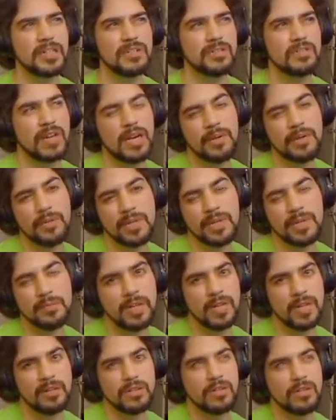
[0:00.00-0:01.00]
Requiem,
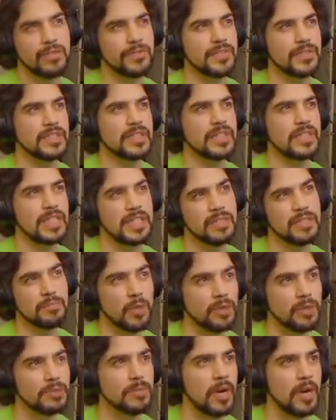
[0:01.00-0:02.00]
I don't know if it's the
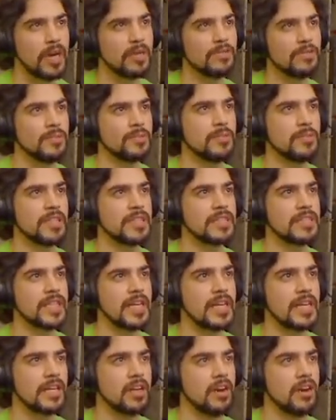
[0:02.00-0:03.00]
most powerful, but it's
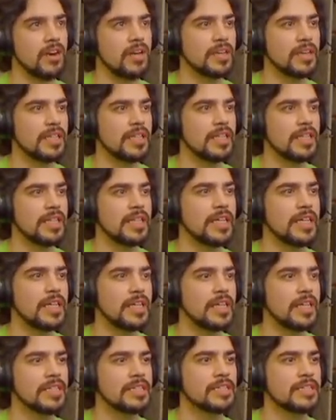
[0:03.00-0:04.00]
like currently, it,
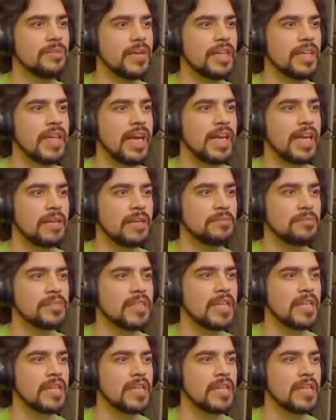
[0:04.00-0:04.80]
at least the way that game's set